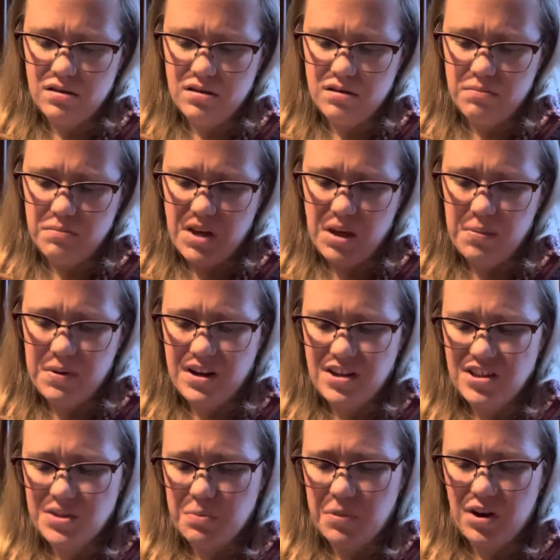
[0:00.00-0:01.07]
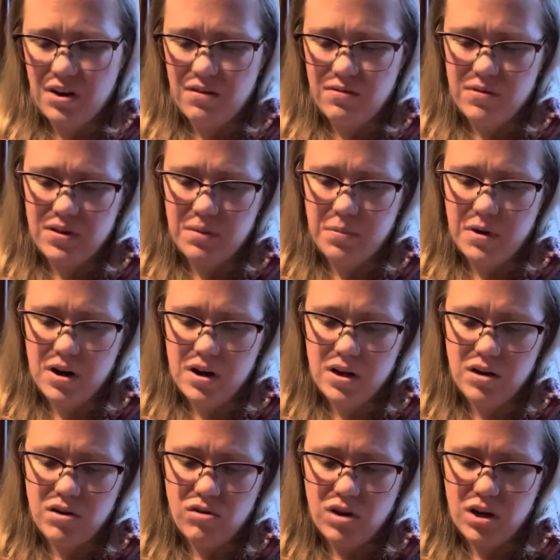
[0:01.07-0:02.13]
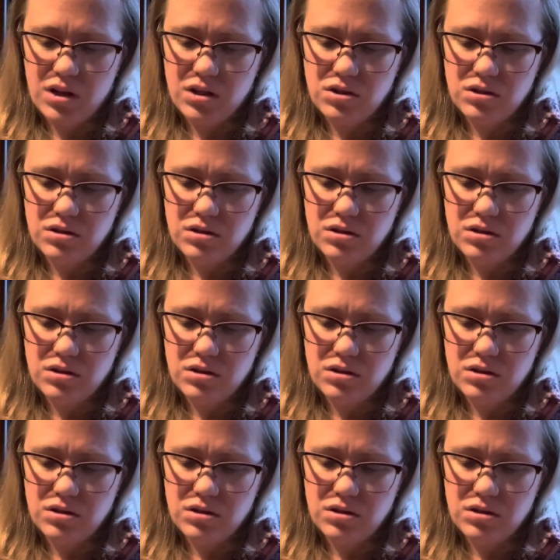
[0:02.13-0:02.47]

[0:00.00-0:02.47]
maybe I just bought it for the parking garage.